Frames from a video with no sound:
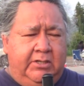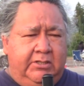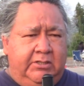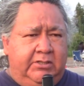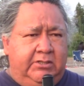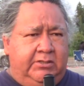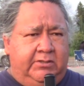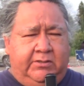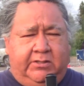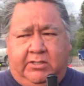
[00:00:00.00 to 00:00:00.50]

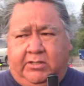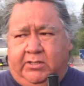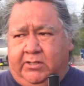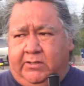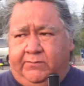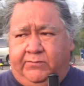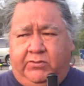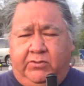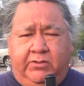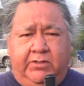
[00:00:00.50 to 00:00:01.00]
just
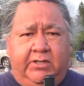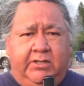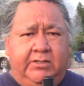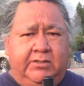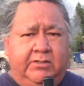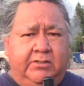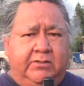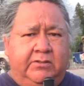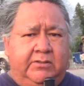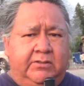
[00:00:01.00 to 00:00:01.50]
a few days
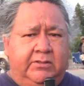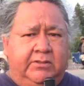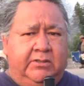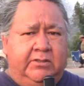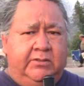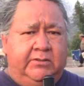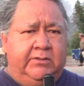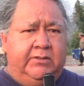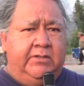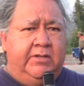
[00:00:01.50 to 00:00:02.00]
ago,
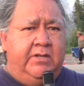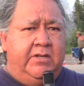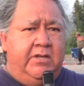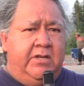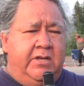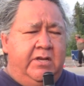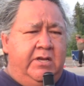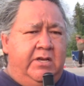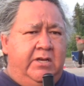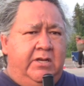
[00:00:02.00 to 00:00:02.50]

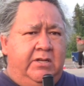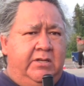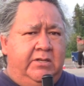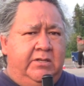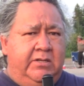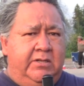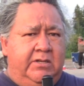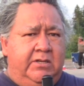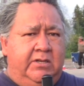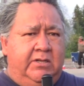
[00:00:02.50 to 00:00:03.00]

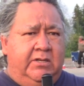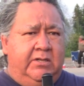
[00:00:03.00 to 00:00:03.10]
and